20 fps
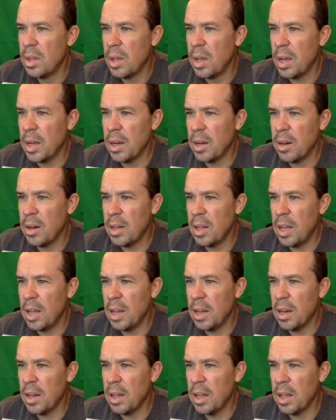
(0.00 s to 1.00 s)
Hiker in
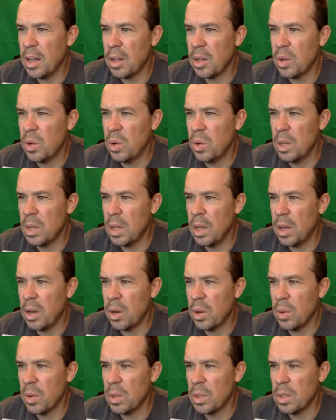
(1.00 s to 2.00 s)
Canada had a cool
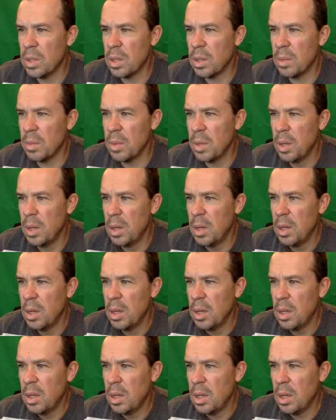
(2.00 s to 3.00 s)
encounter with some
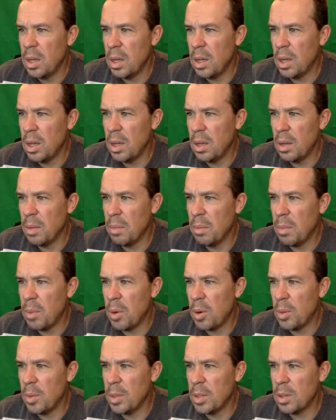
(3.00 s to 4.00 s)

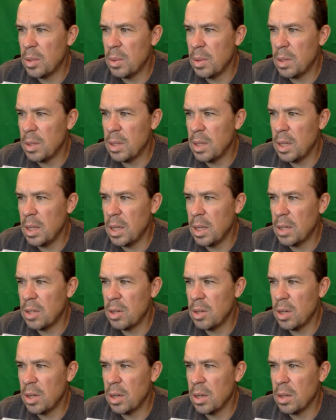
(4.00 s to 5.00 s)
marmots while taking a
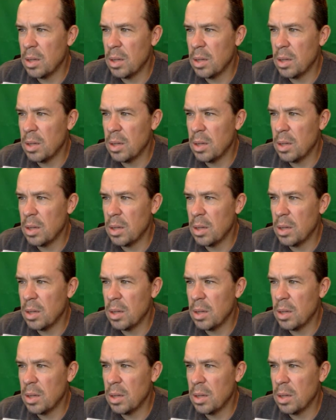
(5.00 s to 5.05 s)
trail.